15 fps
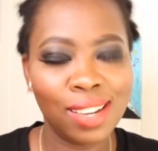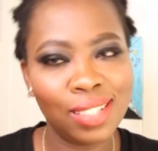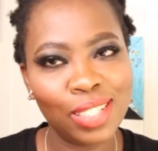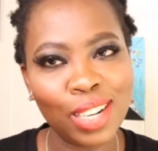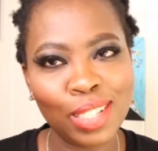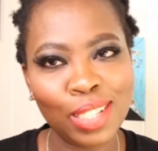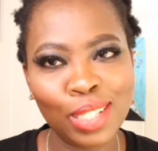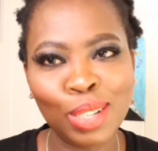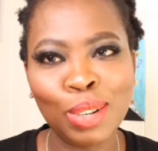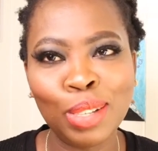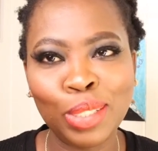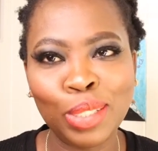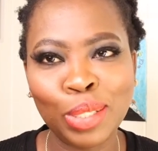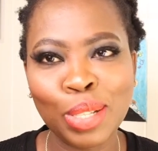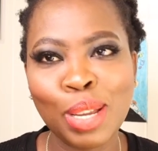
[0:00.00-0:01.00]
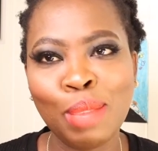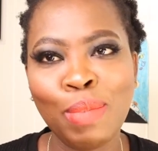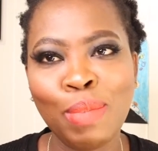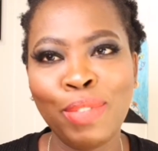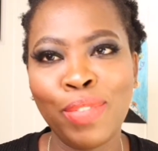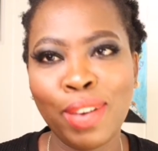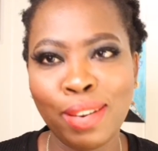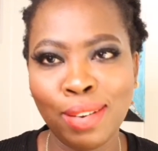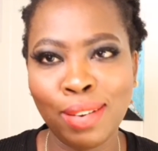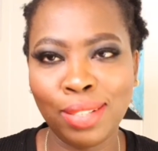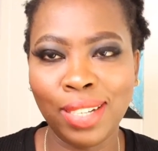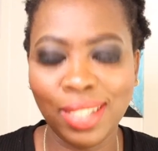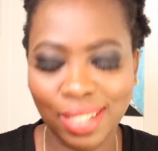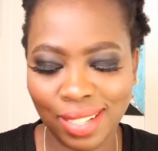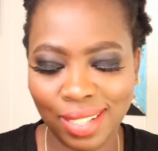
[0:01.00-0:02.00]
Just go through it before you
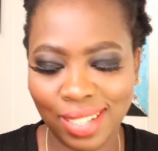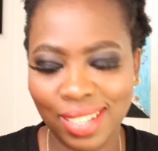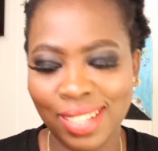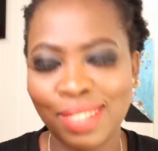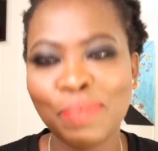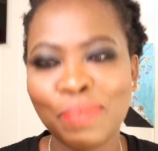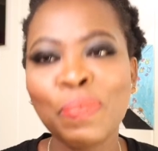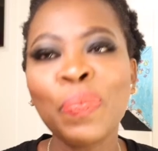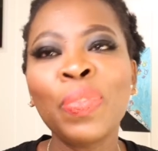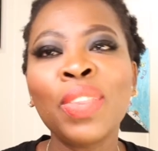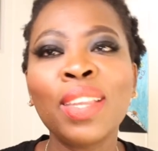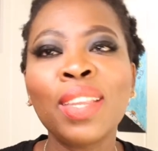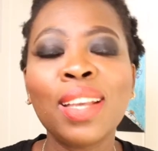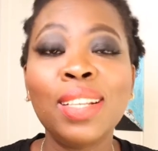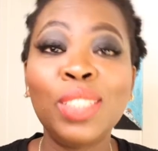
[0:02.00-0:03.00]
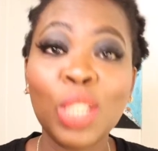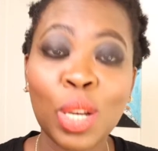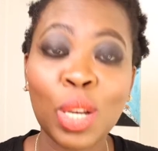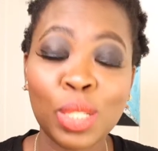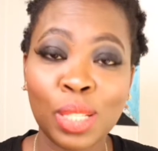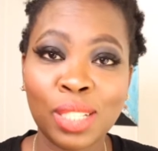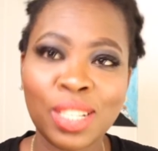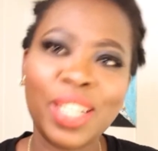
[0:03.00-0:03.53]
just